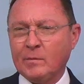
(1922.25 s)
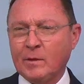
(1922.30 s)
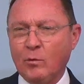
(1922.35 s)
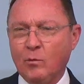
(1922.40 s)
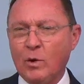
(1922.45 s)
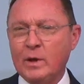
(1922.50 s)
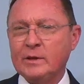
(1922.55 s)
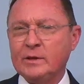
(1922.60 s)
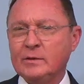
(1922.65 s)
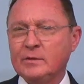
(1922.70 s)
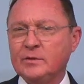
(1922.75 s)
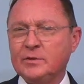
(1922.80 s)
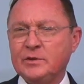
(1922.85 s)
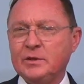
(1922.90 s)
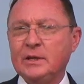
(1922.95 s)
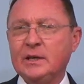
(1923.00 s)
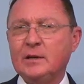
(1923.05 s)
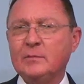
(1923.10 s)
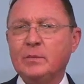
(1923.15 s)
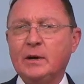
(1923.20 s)
One
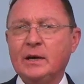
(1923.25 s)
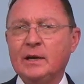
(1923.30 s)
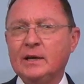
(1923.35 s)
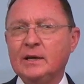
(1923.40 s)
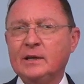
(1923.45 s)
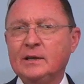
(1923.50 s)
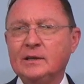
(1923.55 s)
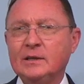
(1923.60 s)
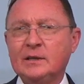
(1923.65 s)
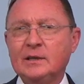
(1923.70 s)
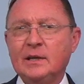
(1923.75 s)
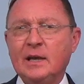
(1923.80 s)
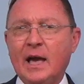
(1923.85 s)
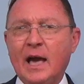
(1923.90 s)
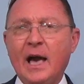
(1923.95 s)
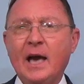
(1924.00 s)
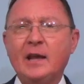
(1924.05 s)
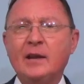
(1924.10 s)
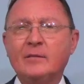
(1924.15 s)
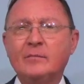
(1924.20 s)
sin by
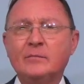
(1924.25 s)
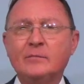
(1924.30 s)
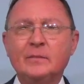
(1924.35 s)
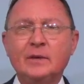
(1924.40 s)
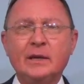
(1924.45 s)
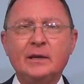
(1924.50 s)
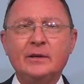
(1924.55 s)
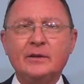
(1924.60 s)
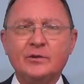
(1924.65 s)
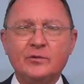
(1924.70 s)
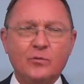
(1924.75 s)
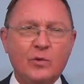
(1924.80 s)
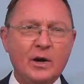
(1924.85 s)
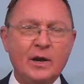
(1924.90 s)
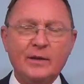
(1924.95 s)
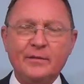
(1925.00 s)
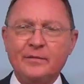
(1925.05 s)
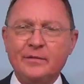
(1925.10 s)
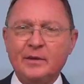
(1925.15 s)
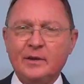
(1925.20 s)
Adam and his
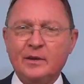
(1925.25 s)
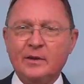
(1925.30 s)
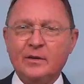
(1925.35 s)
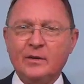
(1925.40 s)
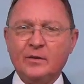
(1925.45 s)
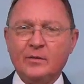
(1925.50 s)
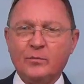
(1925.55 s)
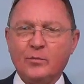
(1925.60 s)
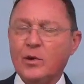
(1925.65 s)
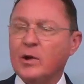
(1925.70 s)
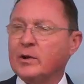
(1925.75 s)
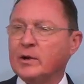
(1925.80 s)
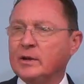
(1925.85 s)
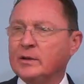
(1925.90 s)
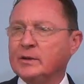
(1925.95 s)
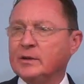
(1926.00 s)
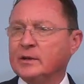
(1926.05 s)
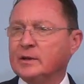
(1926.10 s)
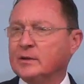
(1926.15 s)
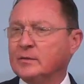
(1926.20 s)
wife brought
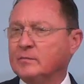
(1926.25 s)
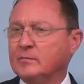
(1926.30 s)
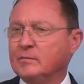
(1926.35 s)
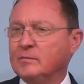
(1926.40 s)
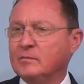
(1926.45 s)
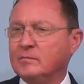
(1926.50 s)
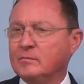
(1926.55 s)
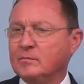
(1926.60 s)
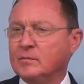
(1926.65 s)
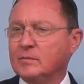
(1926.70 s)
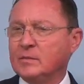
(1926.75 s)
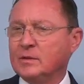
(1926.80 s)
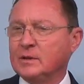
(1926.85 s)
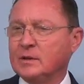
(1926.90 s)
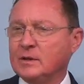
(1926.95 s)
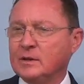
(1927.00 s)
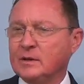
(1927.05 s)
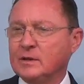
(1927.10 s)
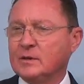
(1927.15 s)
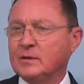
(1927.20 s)
on the
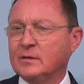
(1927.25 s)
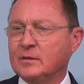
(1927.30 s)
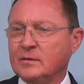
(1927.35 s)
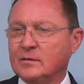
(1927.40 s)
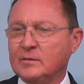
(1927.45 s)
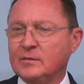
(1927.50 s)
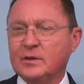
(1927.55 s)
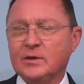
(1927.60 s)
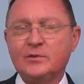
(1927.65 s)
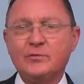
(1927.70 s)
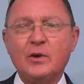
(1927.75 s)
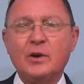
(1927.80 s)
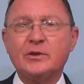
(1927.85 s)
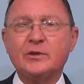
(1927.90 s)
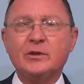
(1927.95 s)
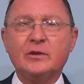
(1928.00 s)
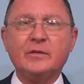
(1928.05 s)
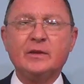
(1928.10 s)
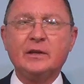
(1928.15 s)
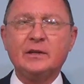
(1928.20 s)
uh,
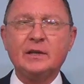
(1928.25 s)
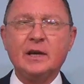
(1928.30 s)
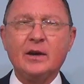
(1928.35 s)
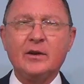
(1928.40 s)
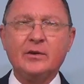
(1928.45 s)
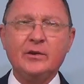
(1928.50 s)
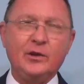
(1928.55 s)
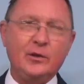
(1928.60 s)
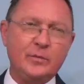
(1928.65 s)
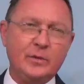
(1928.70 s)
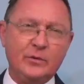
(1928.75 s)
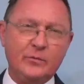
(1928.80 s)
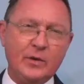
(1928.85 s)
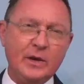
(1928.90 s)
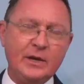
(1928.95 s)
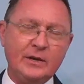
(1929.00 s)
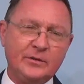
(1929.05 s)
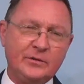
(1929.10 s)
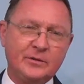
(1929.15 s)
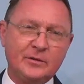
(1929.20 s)
destruction of the entire human
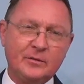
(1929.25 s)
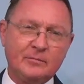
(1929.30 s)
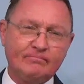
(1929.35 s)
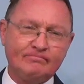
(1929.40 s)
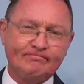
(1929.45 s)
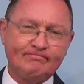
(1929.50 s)
race.